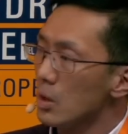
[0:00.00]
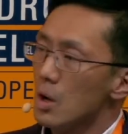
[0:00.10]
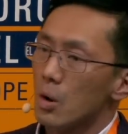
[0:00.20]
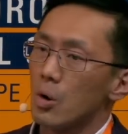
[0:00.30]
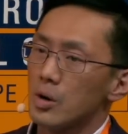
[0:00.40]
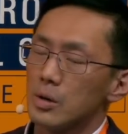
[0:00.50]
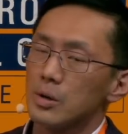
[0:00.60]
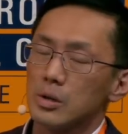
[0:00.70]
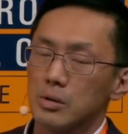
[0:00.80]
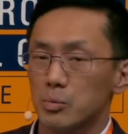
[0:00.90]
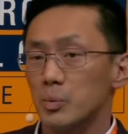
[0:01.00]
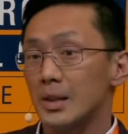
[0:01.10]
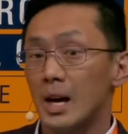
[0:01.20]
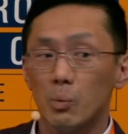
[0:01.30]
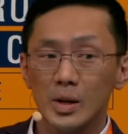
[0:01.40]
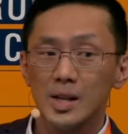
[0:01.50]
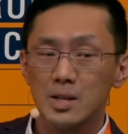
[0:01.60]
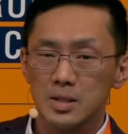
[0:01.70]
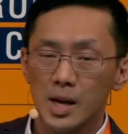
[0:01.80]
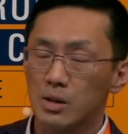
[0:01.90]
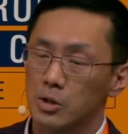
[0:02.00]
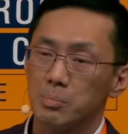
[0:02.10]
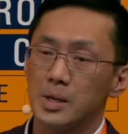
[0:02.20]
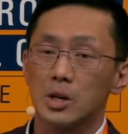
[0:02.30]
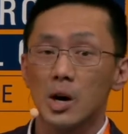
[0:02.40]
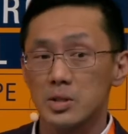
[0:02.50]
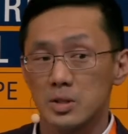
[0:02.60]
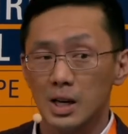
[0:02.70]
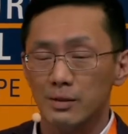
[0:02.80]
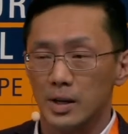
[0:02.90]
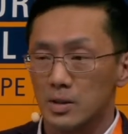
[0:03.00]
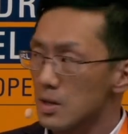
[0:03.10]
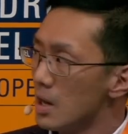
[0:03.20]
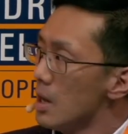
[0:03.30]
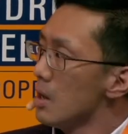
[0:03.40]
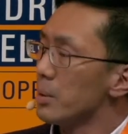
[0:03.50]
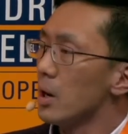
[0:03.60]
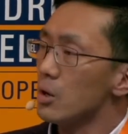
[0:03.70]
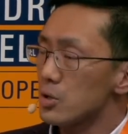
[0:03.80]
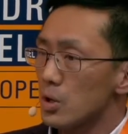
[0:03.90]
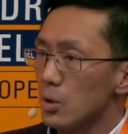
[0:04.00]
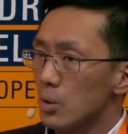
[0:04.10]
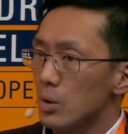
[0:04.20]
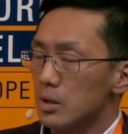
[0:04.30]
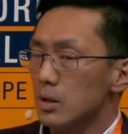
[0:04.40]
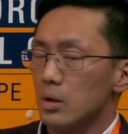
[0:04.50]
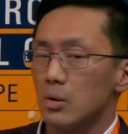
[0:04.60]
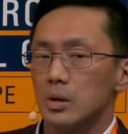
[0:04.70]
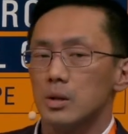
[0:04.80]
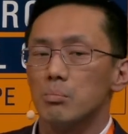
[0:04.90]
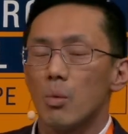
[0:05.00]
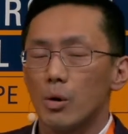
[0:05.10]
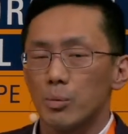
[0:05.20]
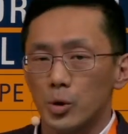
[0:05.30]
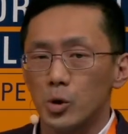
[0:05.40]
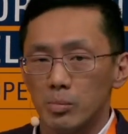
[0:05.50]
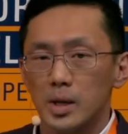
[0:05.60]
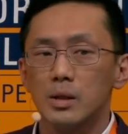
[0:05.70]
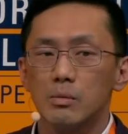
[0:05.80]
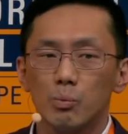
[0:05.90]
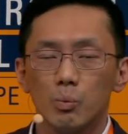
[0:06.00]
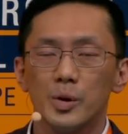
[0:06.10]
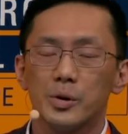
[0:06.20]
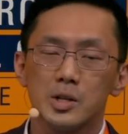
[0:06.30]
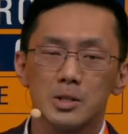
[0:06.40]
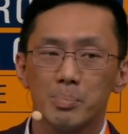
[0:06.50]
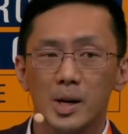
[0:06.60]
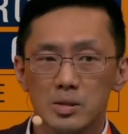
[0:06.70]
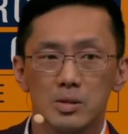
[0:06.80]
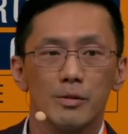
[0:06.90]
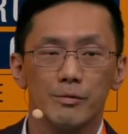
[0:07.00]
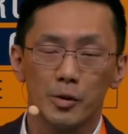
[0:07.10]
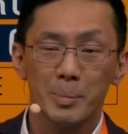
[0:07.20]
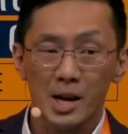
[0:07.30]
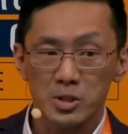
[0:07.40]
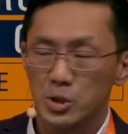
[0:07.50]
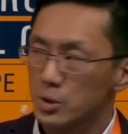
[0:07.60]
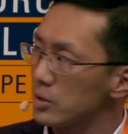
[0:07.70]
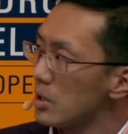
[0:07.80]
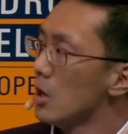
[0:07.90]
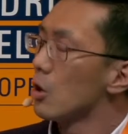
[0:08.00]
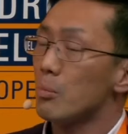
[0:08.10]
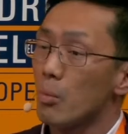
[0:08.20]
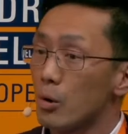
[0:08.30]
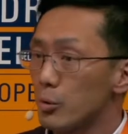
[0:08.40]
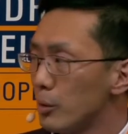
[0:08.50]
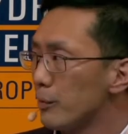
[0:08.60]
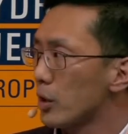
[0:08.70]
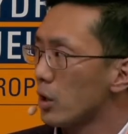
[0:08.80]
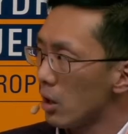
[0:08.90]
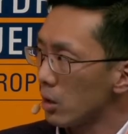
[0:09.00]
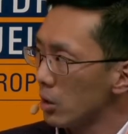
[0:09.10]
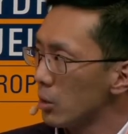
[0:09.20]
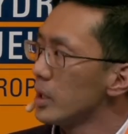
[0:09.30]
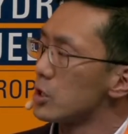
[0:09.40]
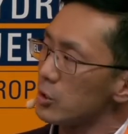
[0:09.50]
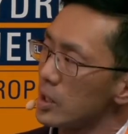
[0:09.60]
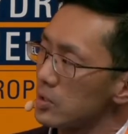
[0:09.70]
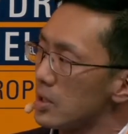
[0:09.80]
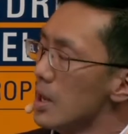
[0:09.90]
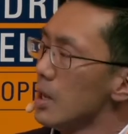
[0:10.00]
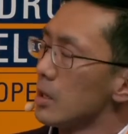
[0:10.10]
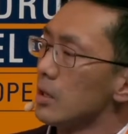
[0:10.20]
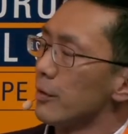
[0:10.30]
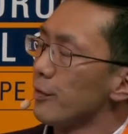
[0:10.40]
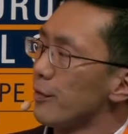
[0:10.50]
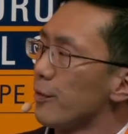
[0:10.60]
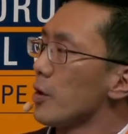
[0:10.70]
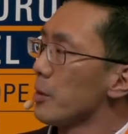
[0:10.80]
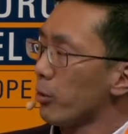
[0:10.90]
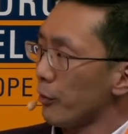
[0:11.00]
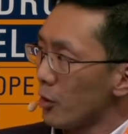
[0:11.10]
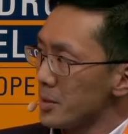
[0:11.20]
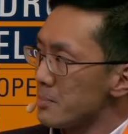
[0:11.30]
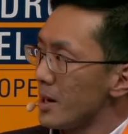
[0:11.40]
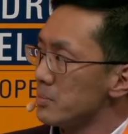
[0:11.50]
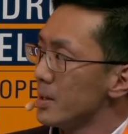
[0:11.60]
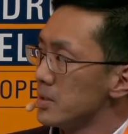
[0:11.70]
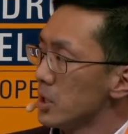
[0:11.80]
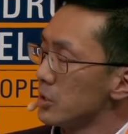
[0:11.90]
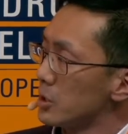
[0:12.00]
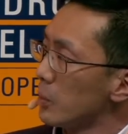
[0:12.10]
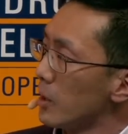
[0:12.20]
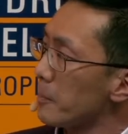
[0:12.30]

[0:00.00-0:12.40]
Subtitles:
or when that one less tank could be cost savings, but also, more room in whether it's a bus for passengers or more room for cargo in trucks, for the performance maximization as well.